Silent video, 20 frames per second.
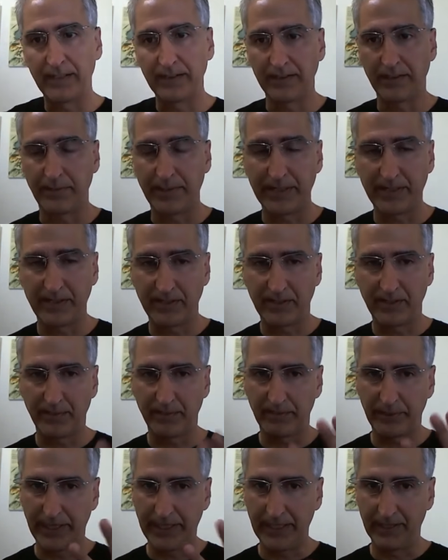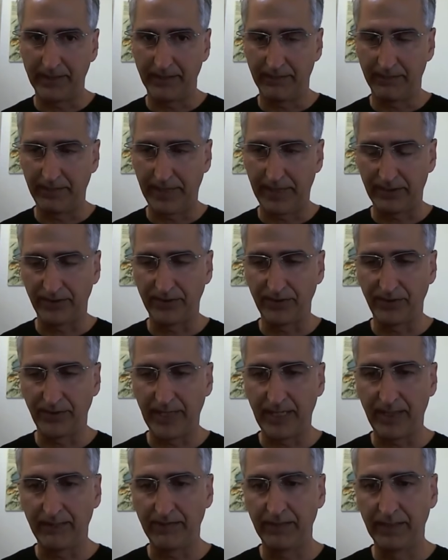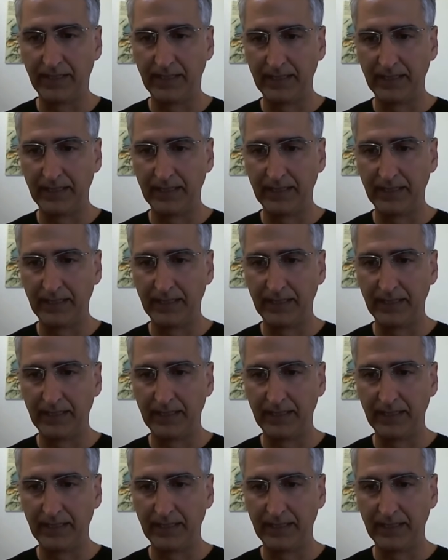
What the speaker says: It depends on the brand of pedal you have.